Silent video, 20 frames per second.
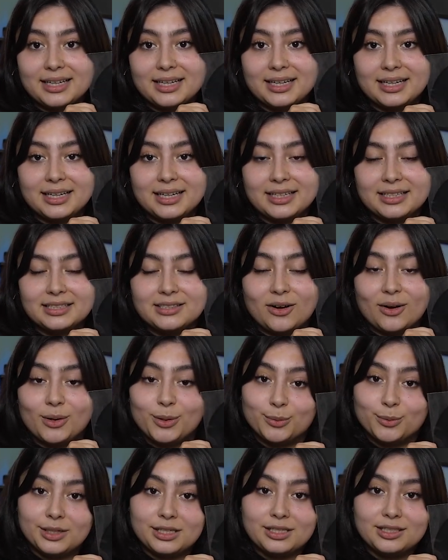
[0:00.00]
It is on
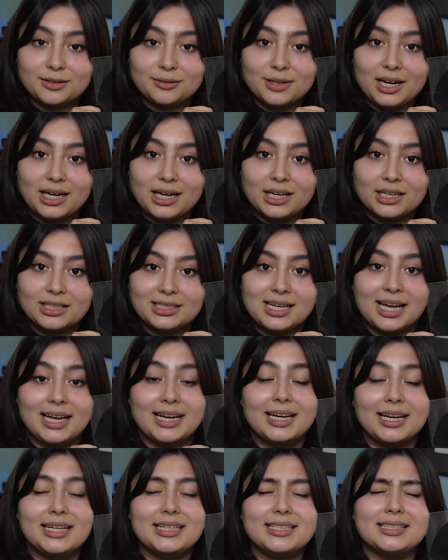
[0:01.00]
Arista Records, and
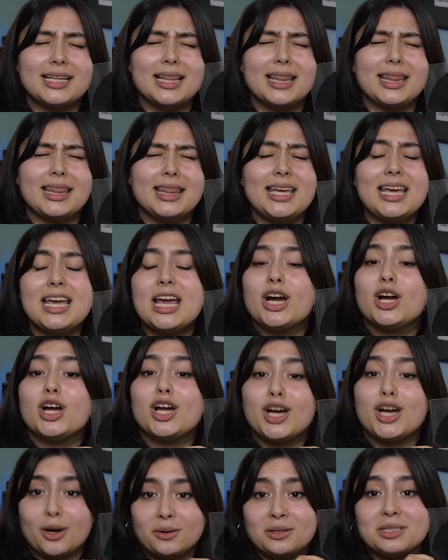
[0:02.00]
it is the
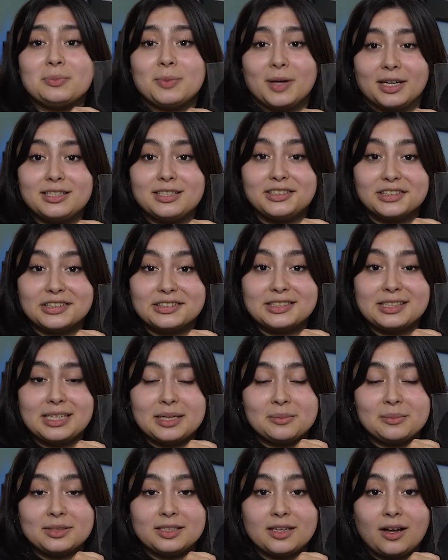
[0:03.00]
Ghostbusters
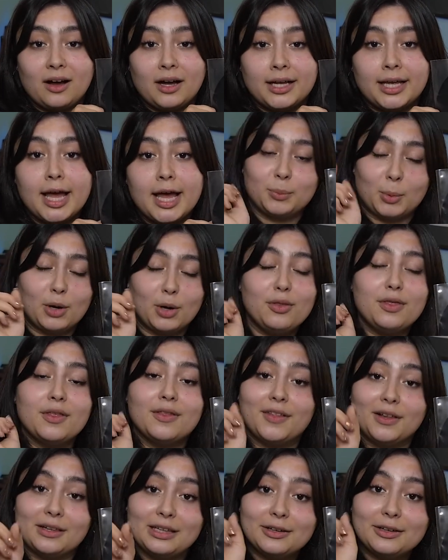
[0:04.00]
theme song, both
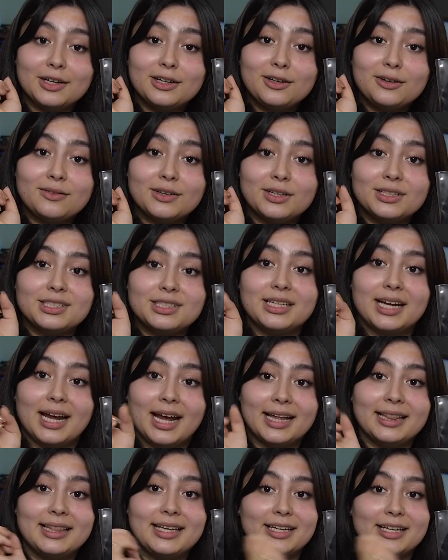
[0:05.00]
the lyrical version
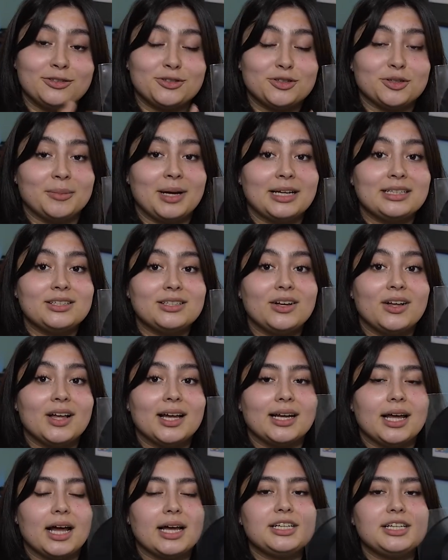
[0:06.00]
and the instrumental,
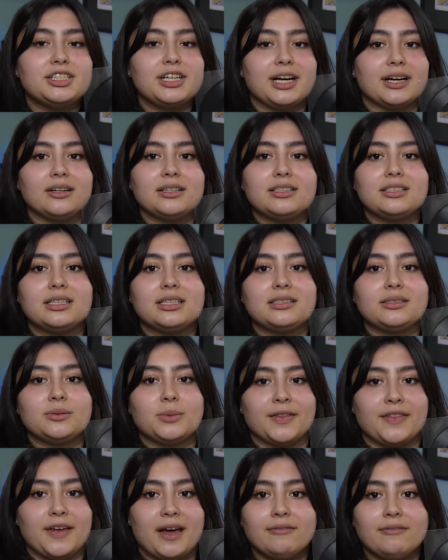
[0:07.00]
and I cherish this
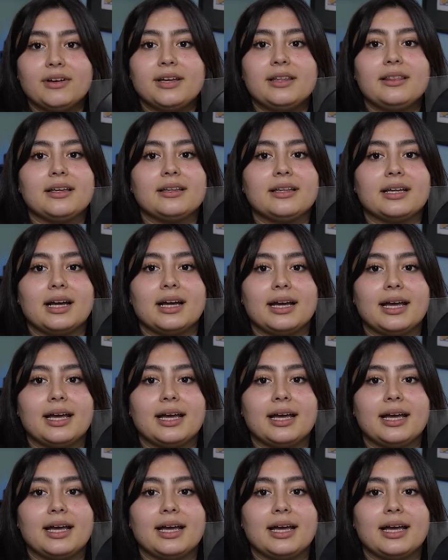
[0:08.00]
with everything that I